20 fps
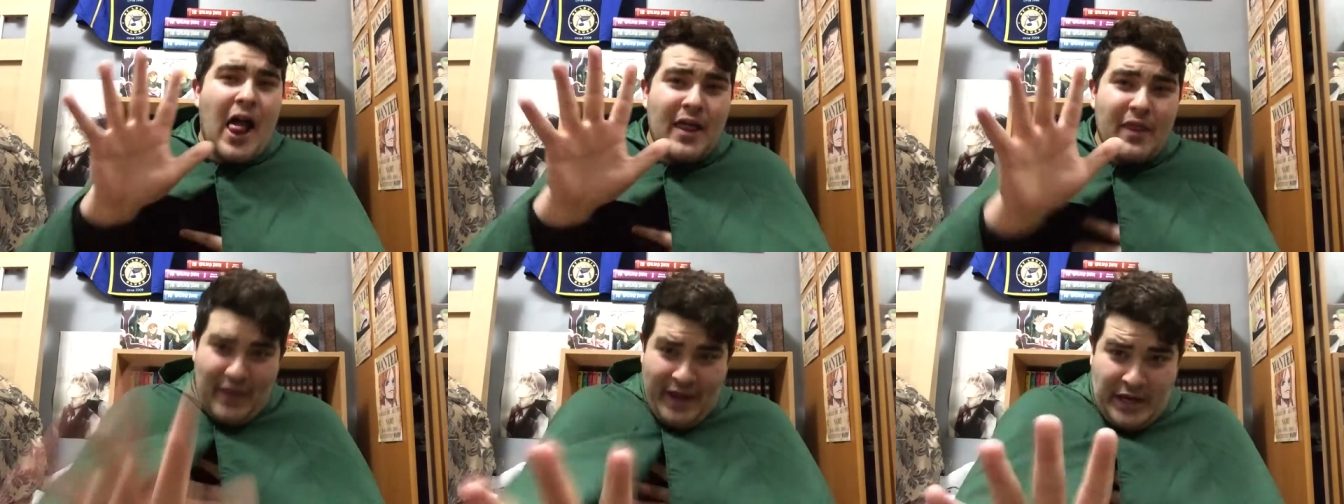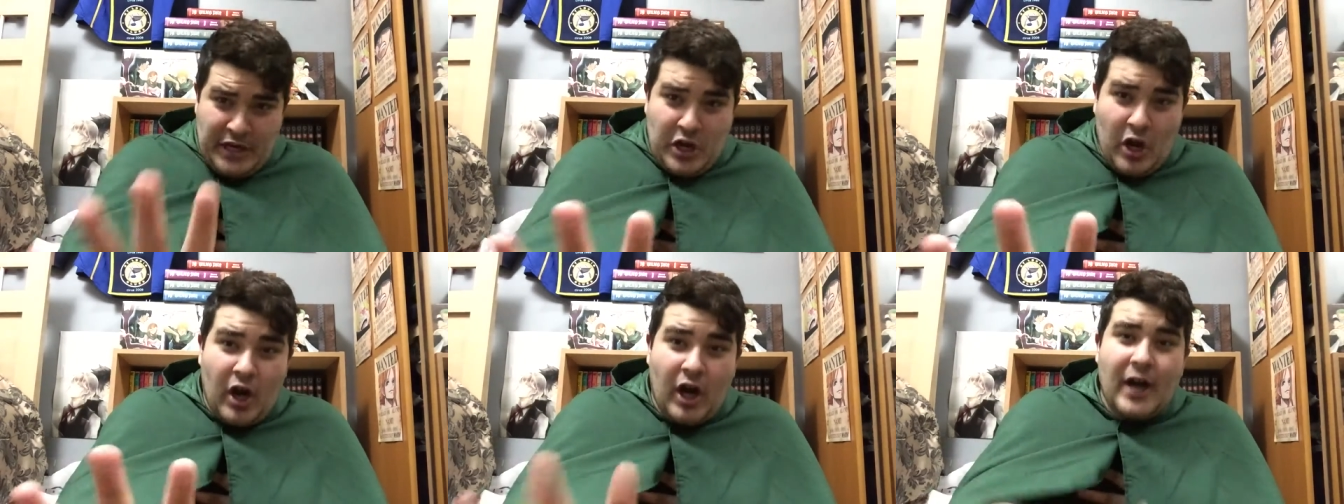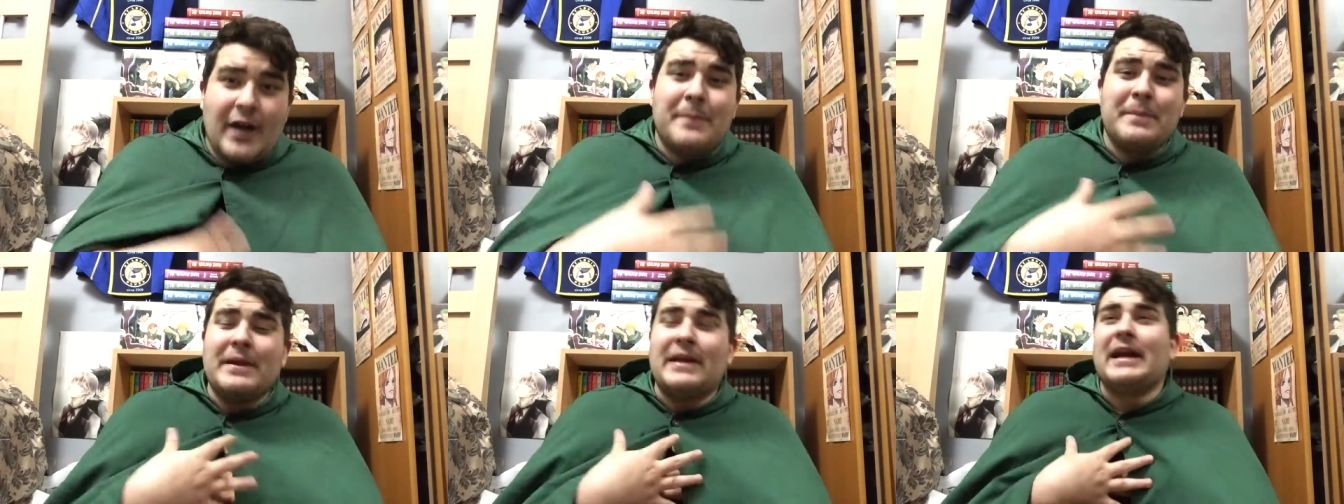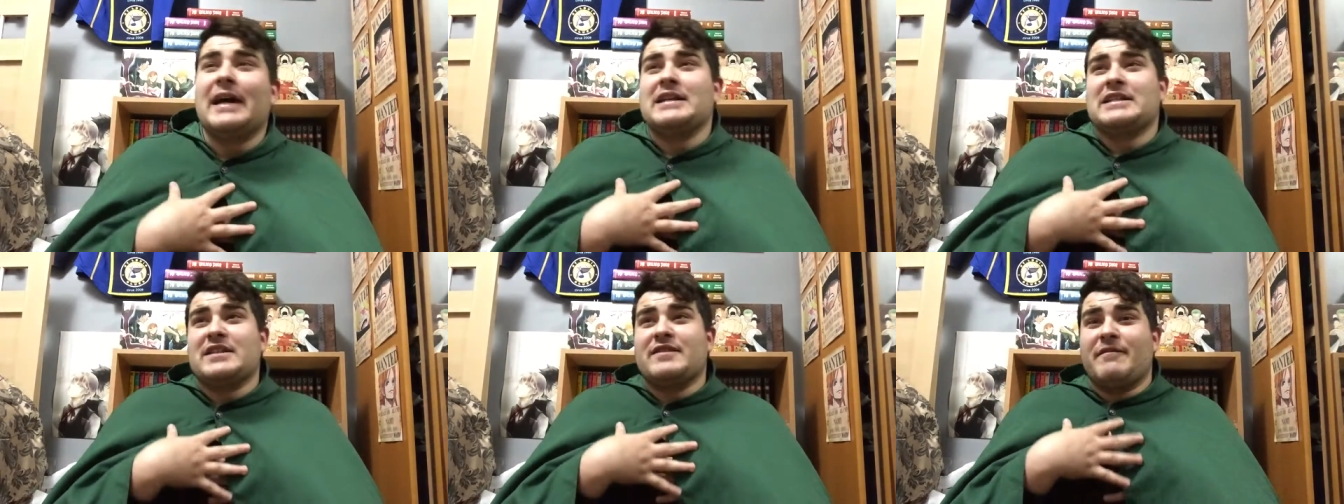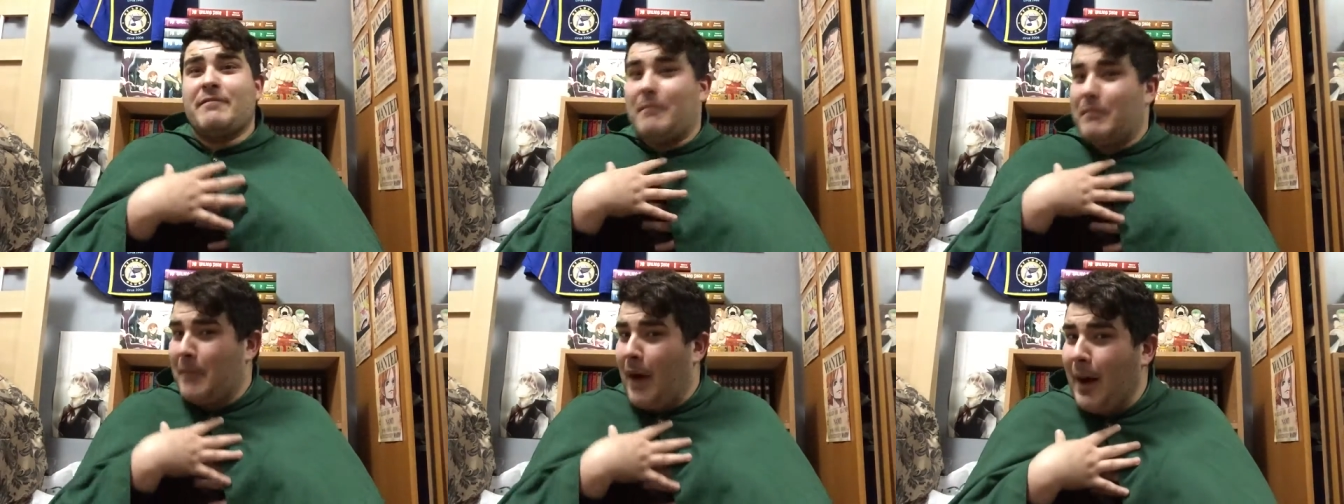Thank God, because
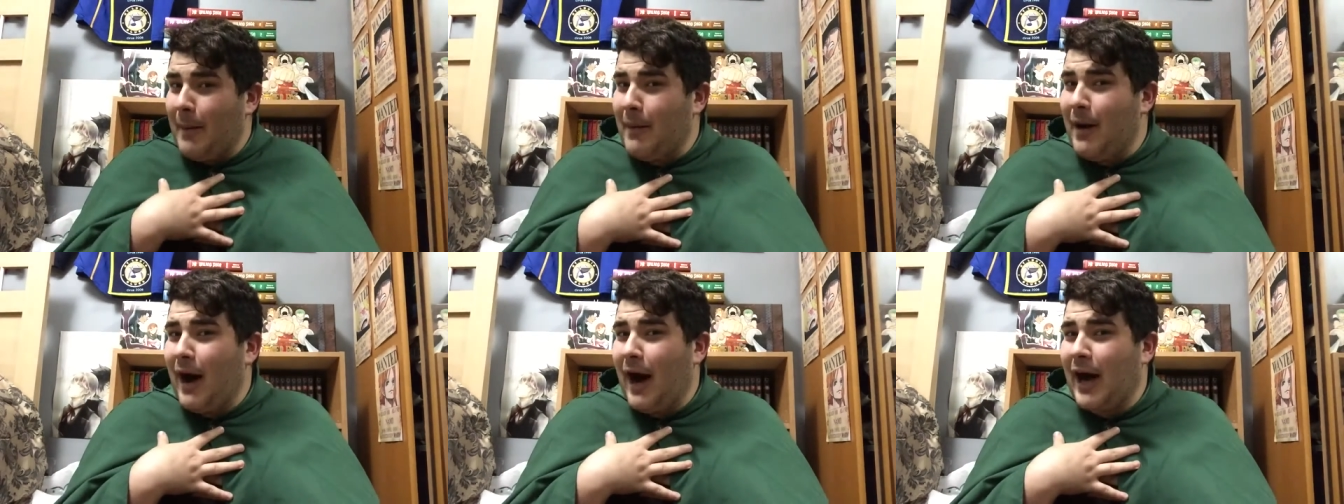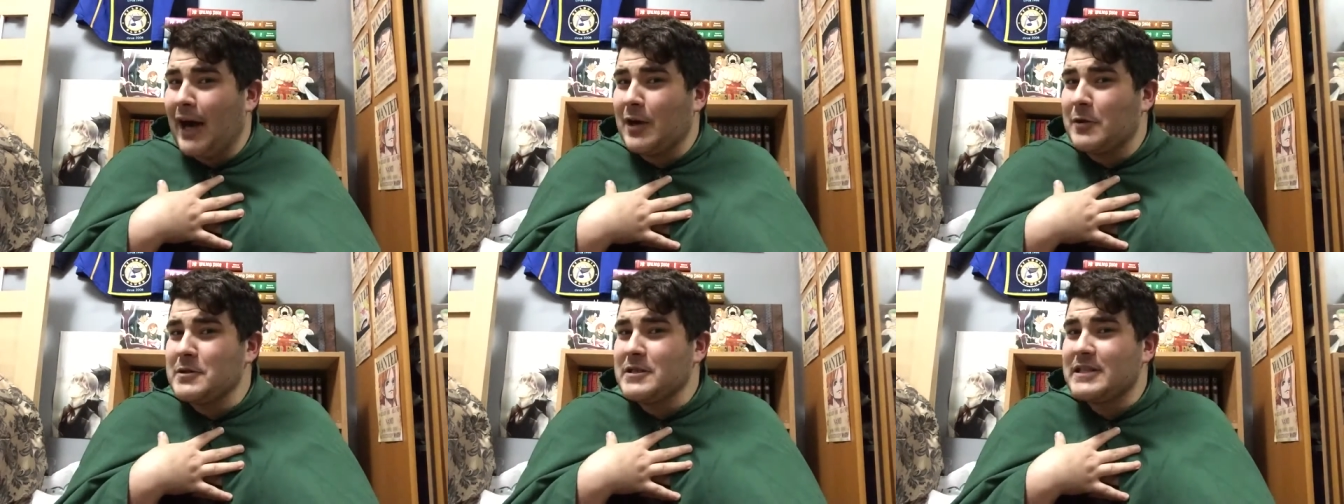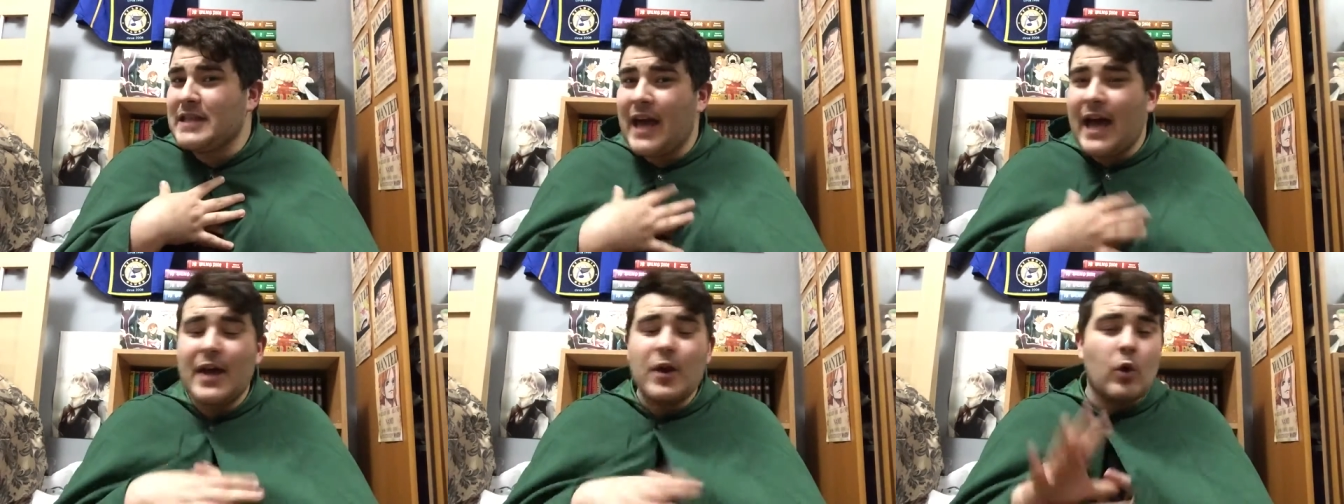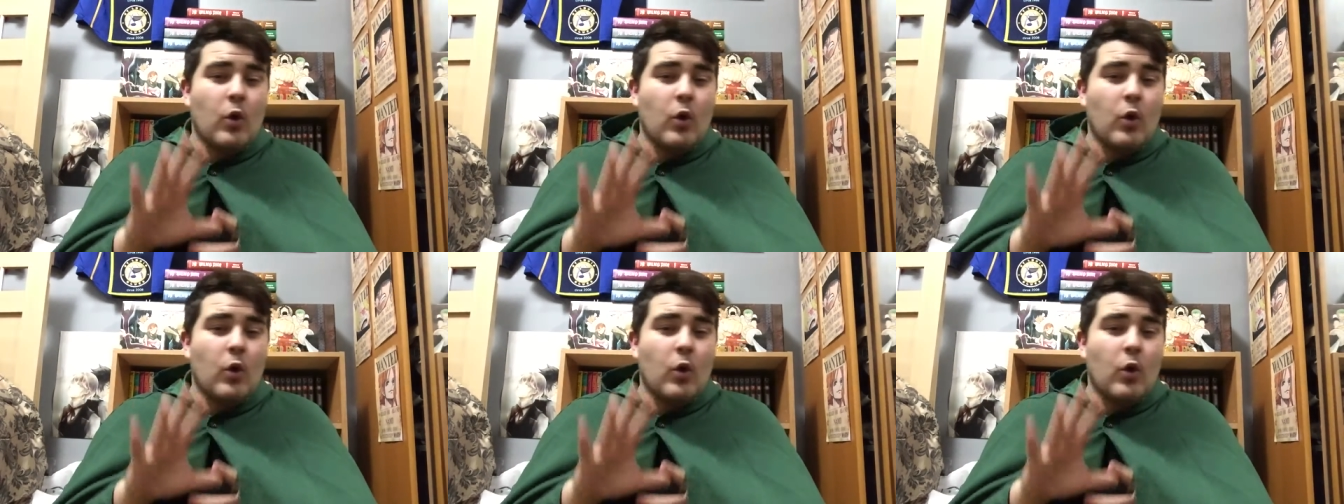if Mama Hawk was dead,